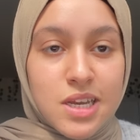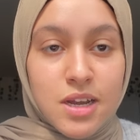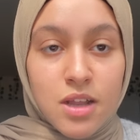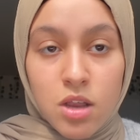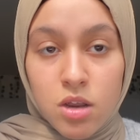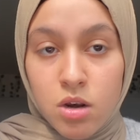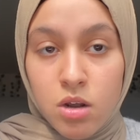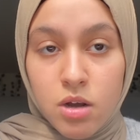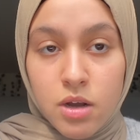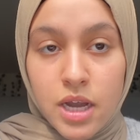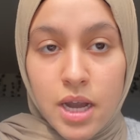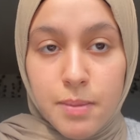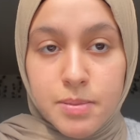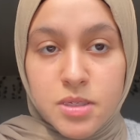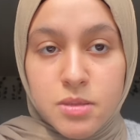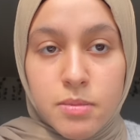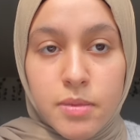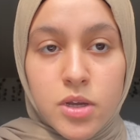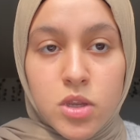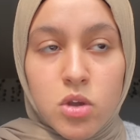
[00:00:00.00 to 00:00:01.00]
I had a lot of
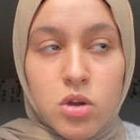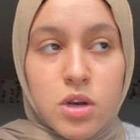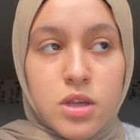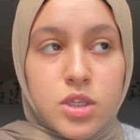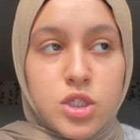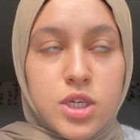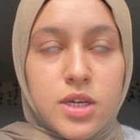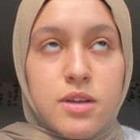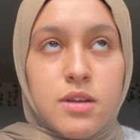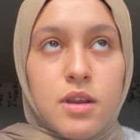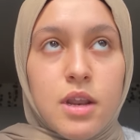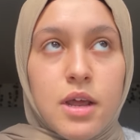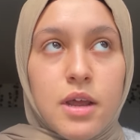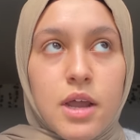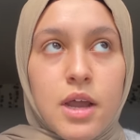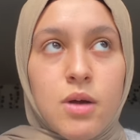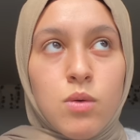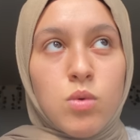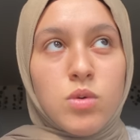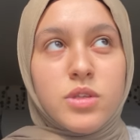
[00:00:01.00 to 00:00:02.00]
gaps in my knowledge, and, like,
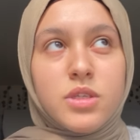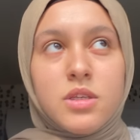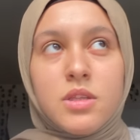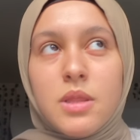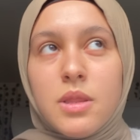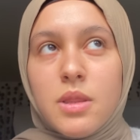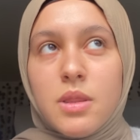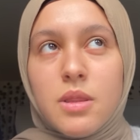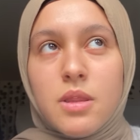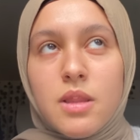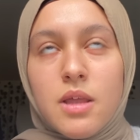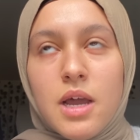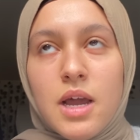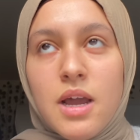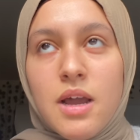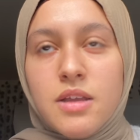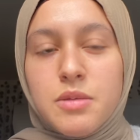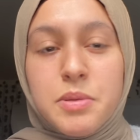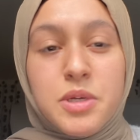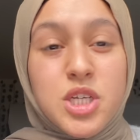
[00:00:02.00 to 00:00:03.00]

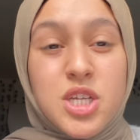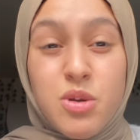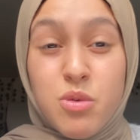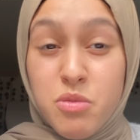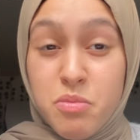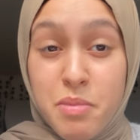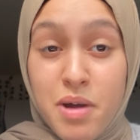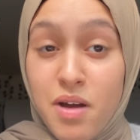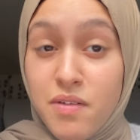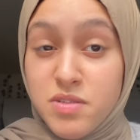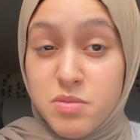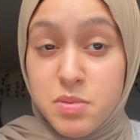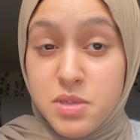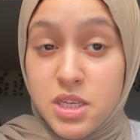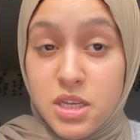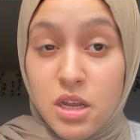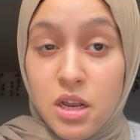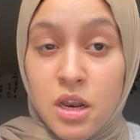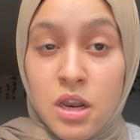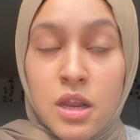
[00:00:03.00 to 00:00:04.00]
especially with maths
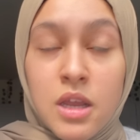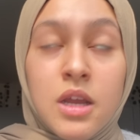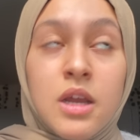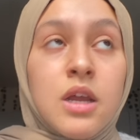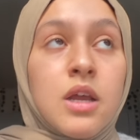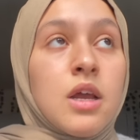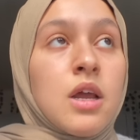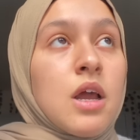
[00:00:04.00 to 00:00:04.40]
particularly,